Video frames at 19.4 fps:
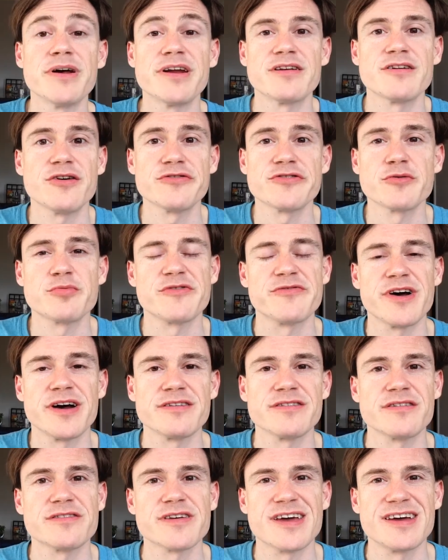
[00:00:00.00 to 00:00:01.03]
it also
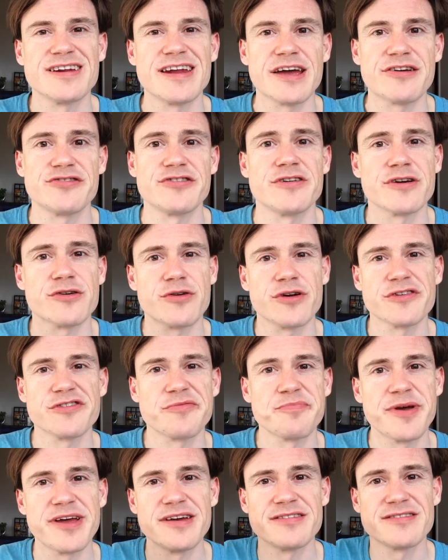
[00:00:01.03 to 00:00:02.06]
provides us a connection across
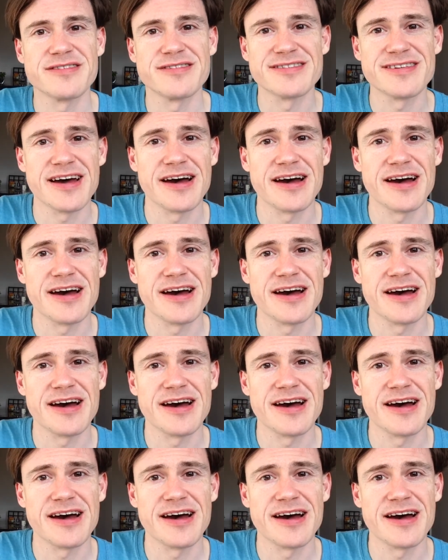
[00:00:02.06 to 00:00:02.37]
space and